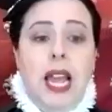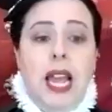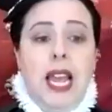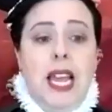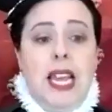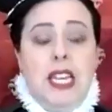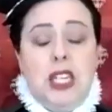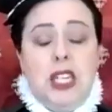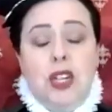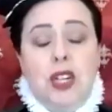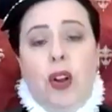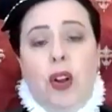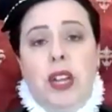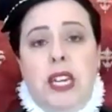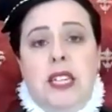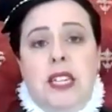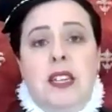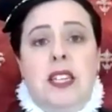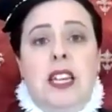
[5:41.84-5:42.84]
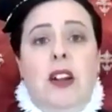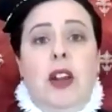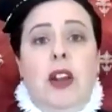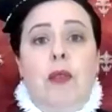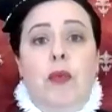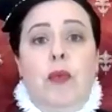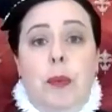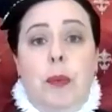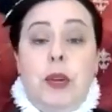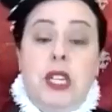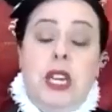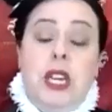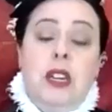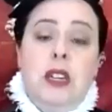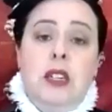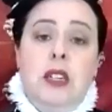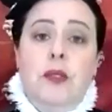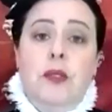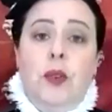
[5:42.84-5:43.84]
is not necessarily
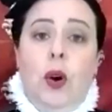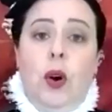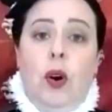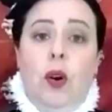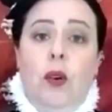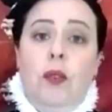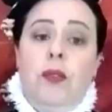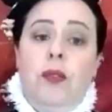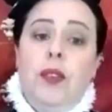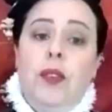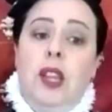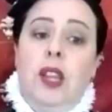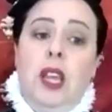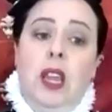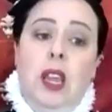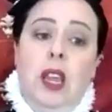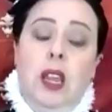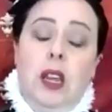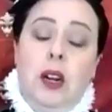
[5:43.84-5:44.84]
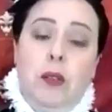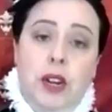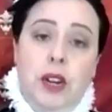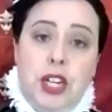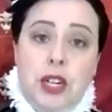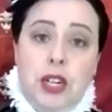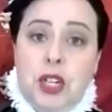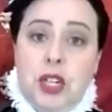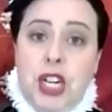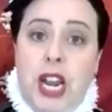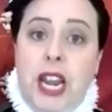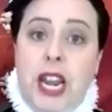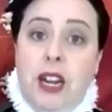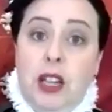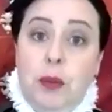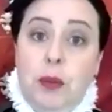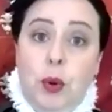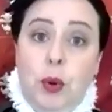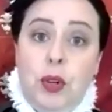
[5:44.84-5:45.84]
representative of the original shade
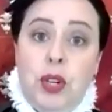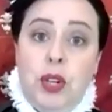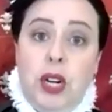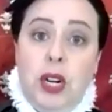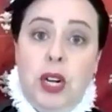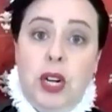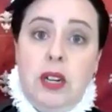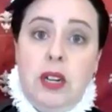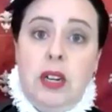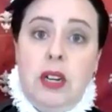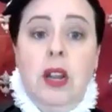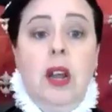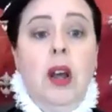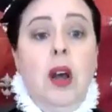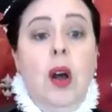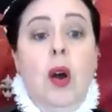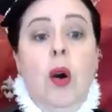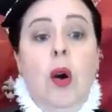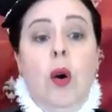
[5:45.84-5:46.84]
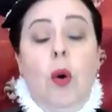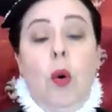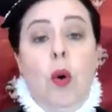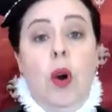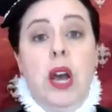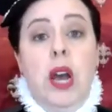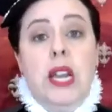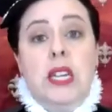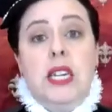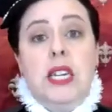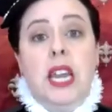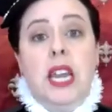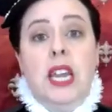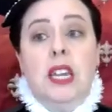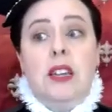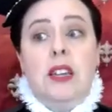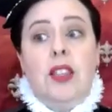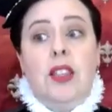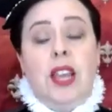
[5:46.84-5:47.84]
in the portrait, or
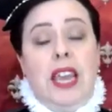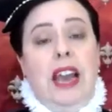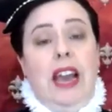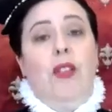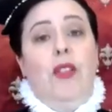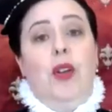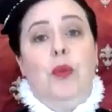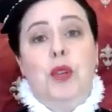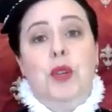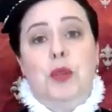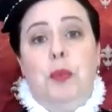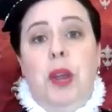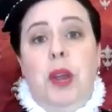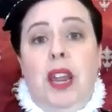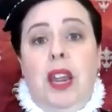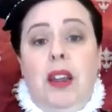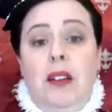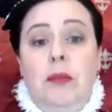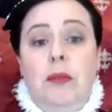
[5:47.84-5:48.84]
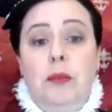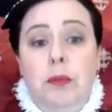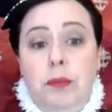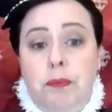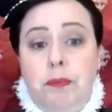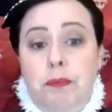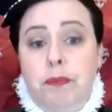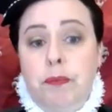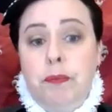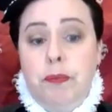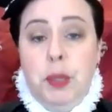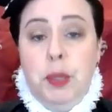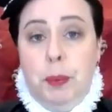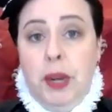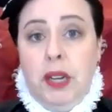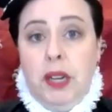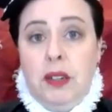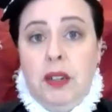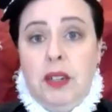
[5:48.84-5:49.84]
indeed the gown that was being
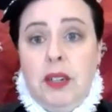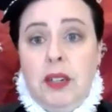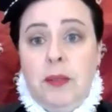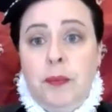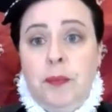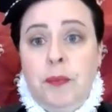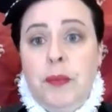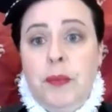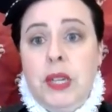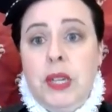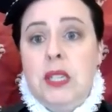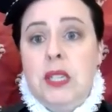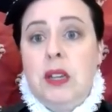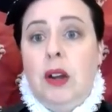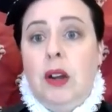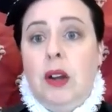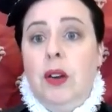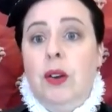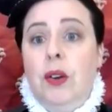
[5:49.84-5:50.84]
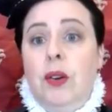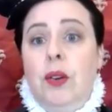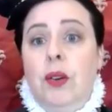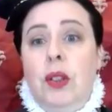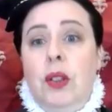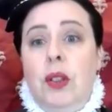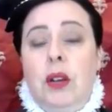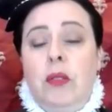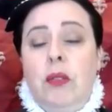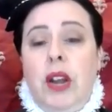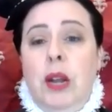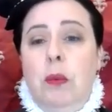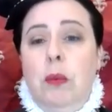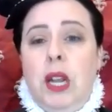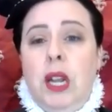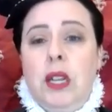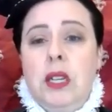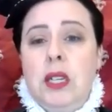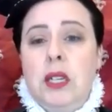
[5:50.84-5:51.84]
depicted. So the green
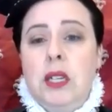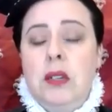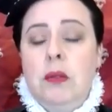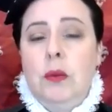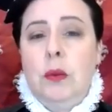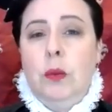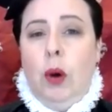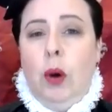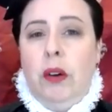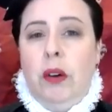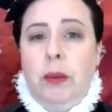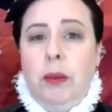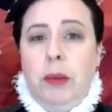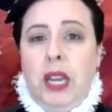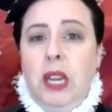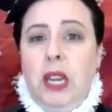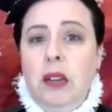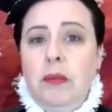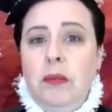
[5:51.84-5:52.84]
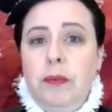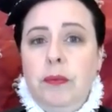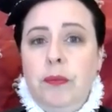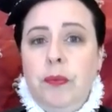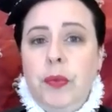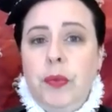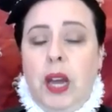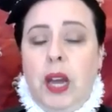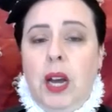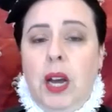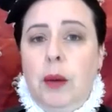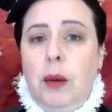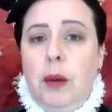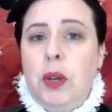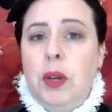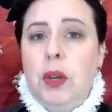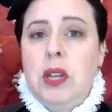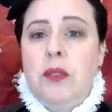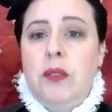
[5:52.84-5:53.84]
ones worry me
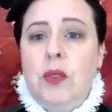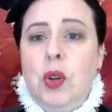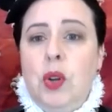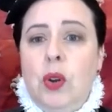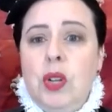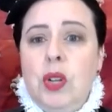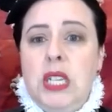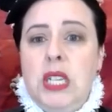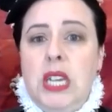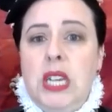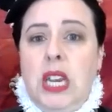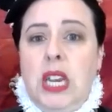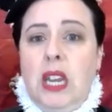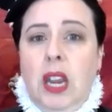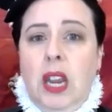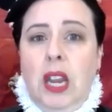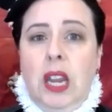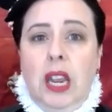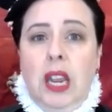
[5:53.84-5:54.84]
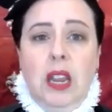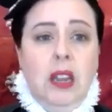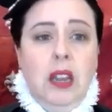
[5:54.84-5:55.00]
because I've not seen any